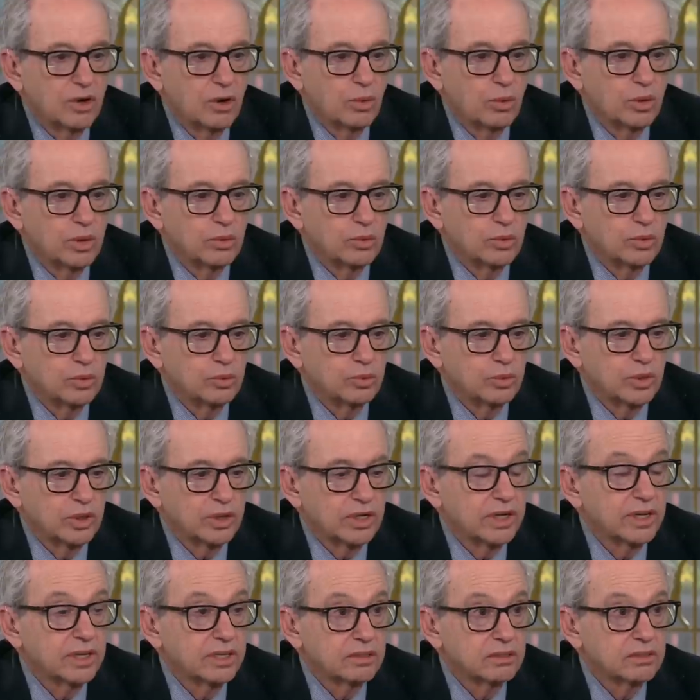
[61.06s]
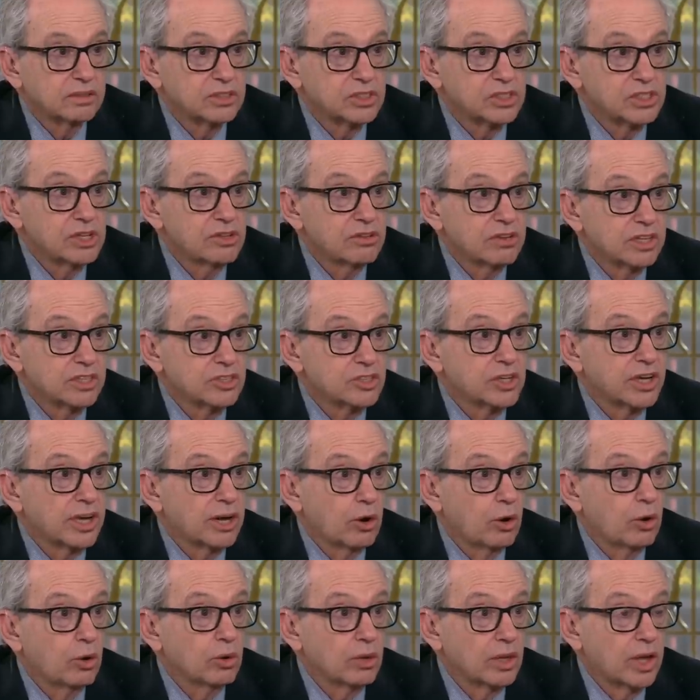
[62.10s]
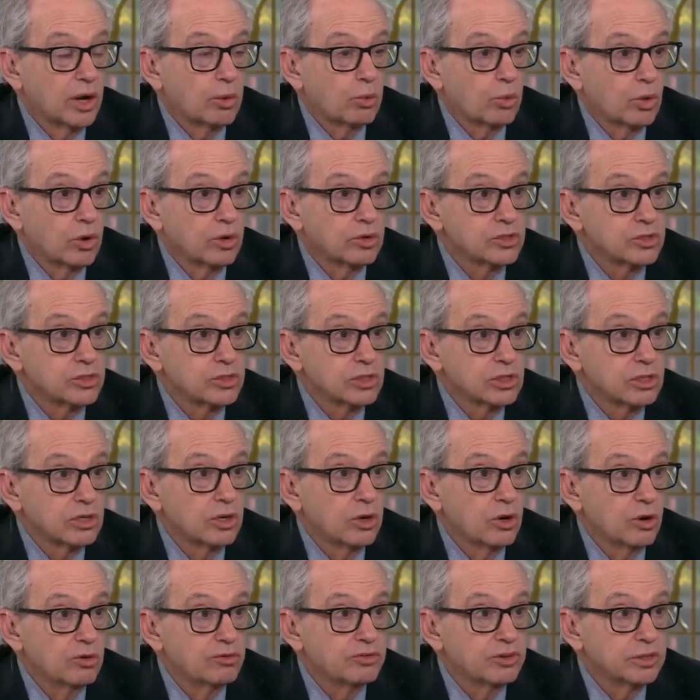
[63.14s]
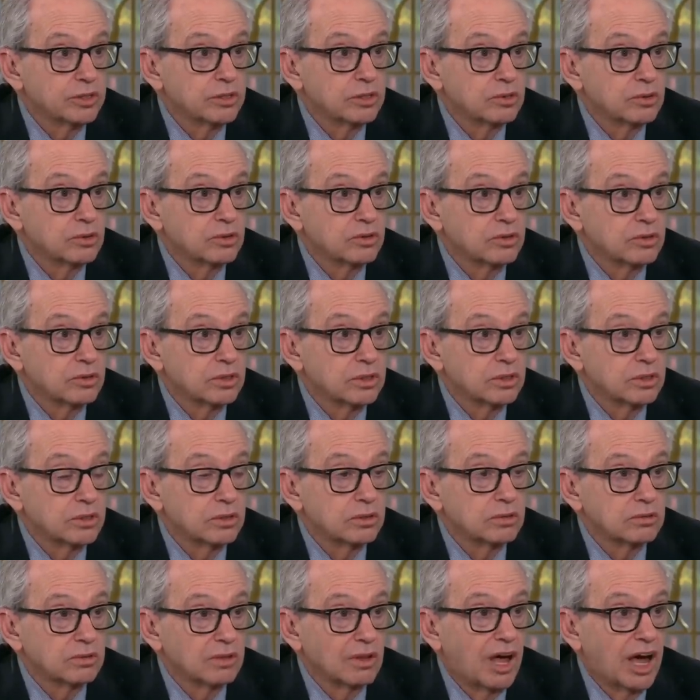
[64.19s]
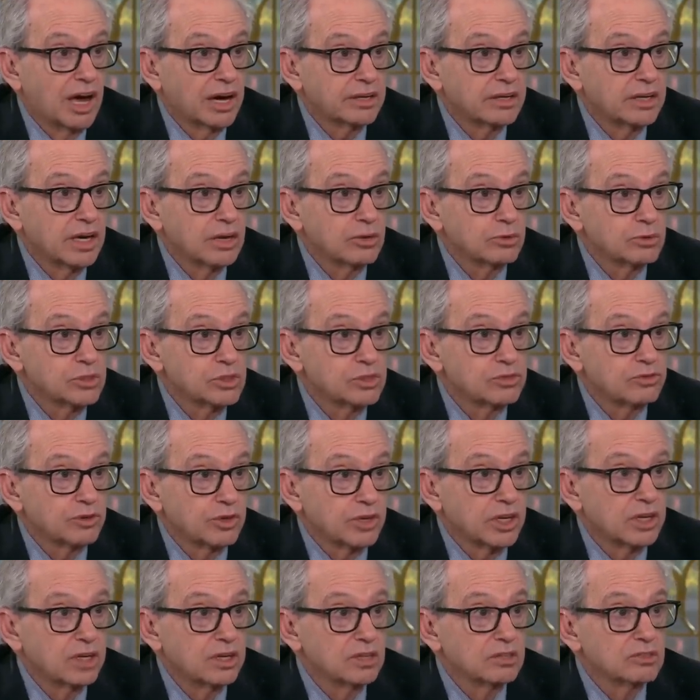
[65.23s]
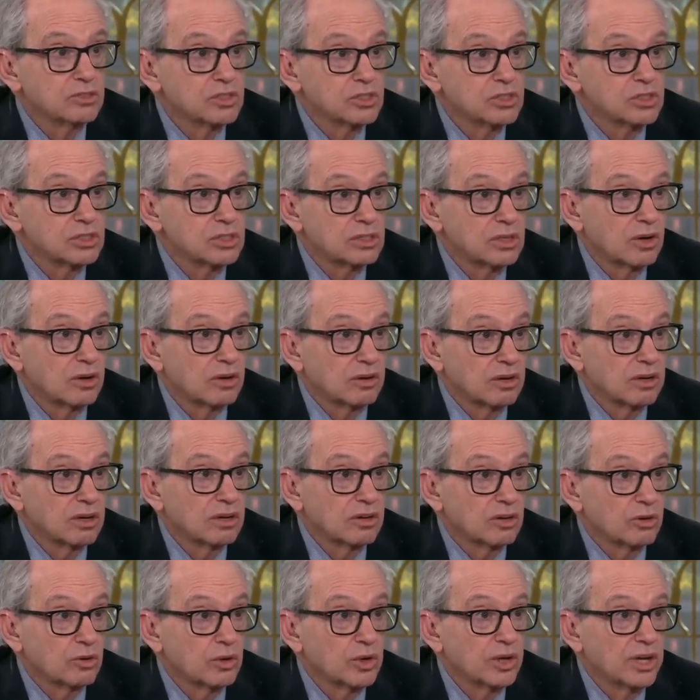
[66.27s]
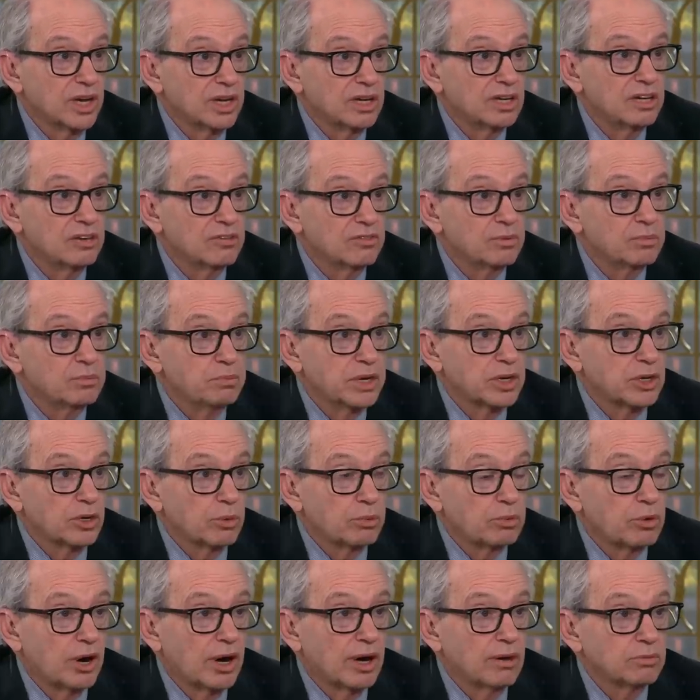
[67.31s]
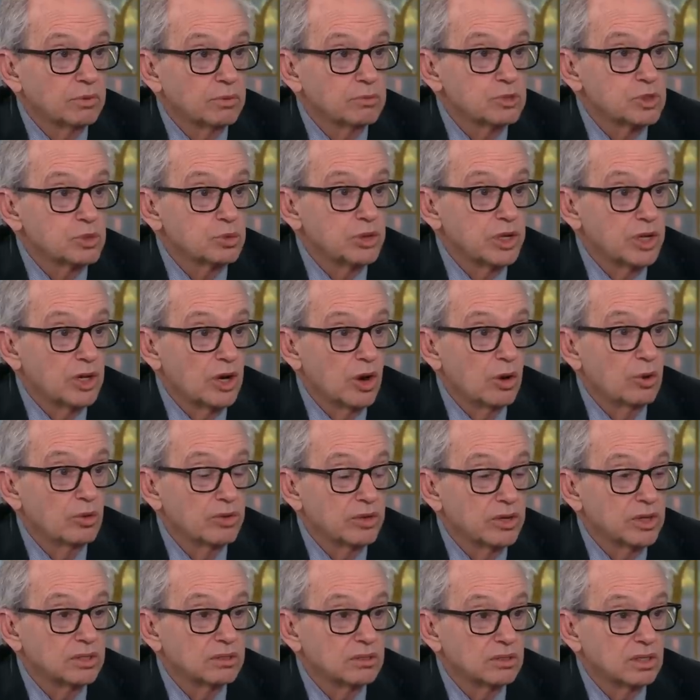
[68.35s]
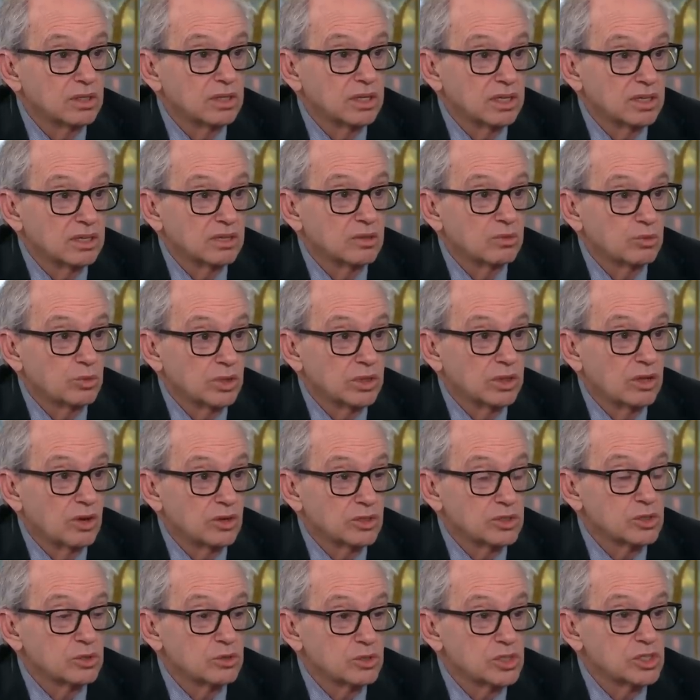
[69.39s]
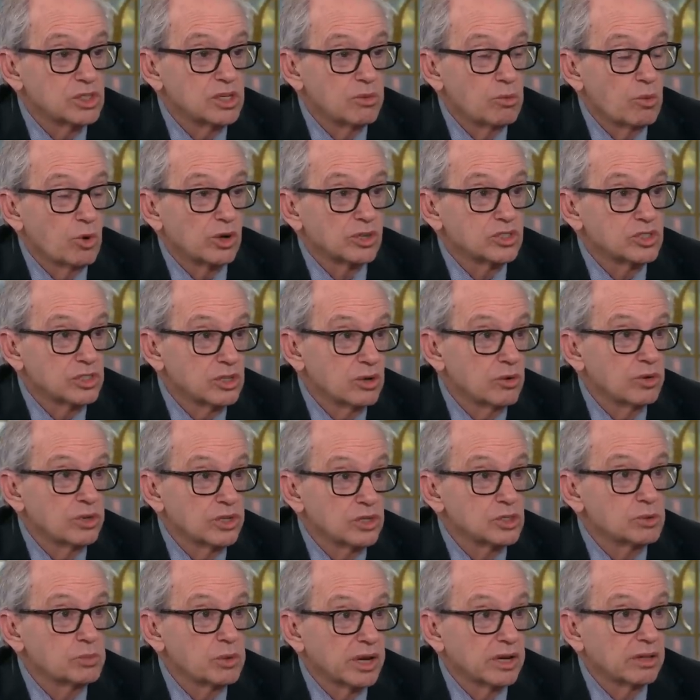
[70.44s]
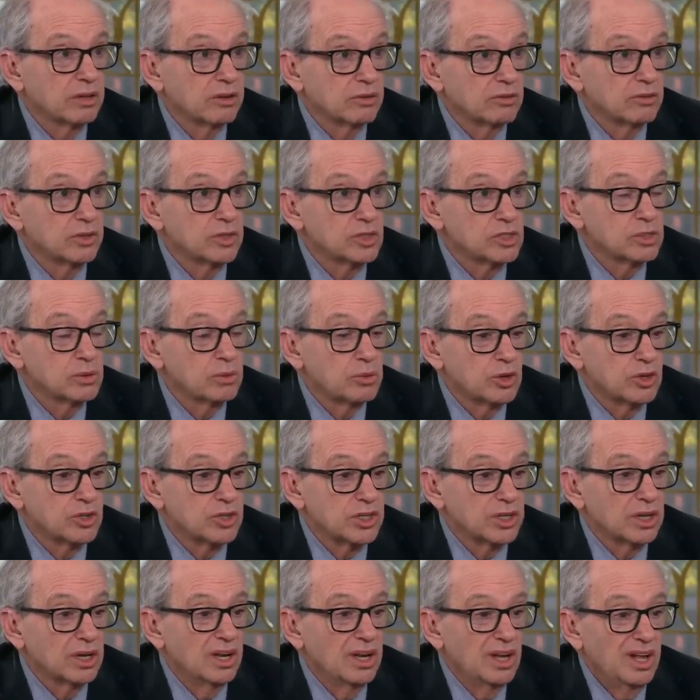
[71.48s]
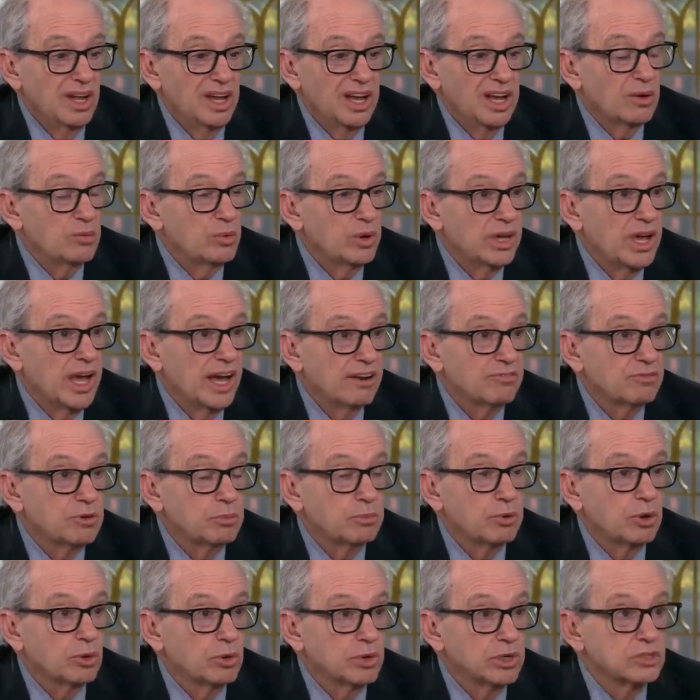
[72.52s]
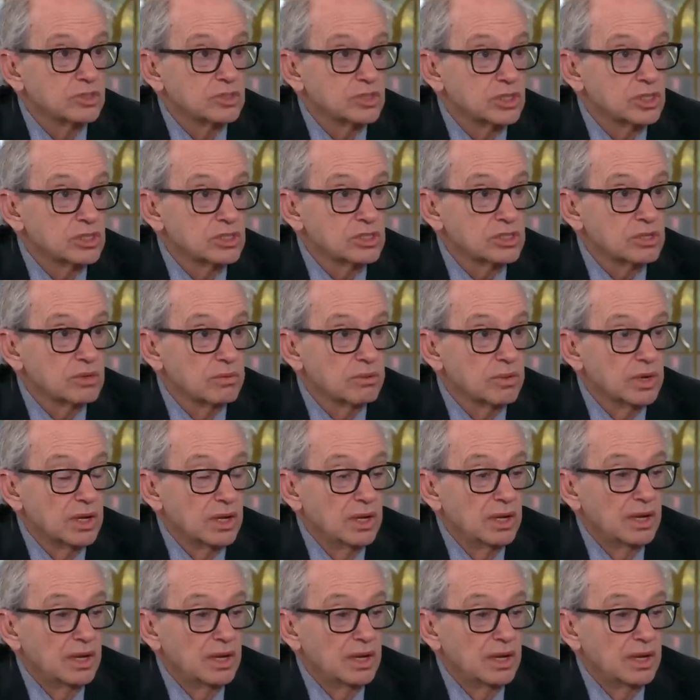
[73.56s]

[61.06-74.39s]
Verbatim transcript: know, we're going to see things get a whole lot worse. COVID, the lockdowns for kids are going to create even bigger problems. We know that uh, we'll also see more serious mental illness emerging, and we have a broken system.